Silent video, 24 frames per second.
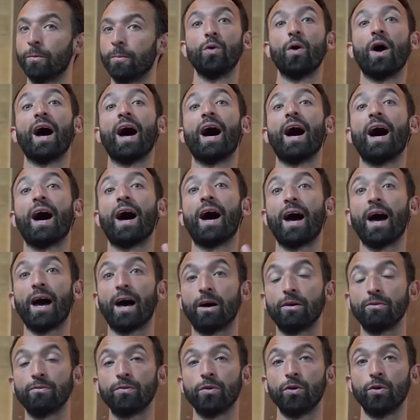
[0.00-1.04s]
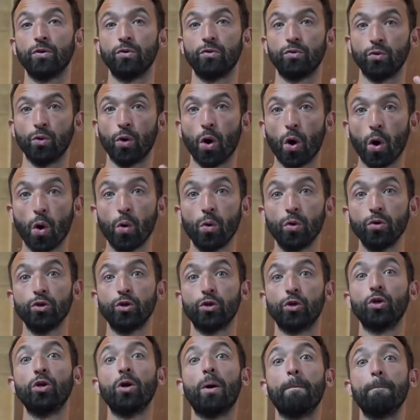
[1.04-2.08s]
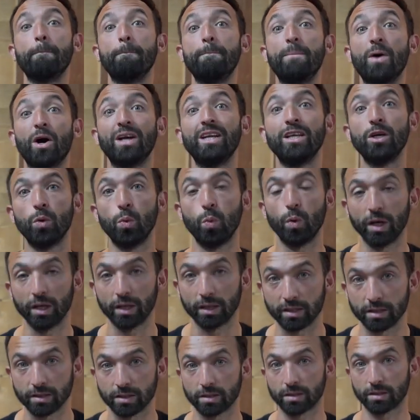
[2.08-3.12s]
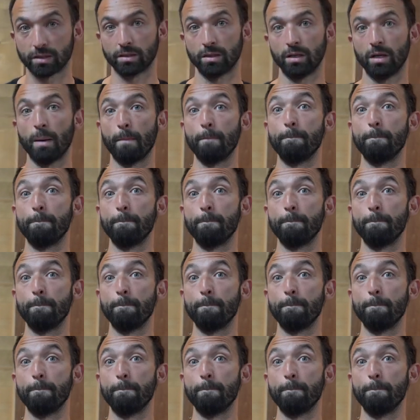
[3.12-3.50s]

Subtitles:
you have to hone your body awareness.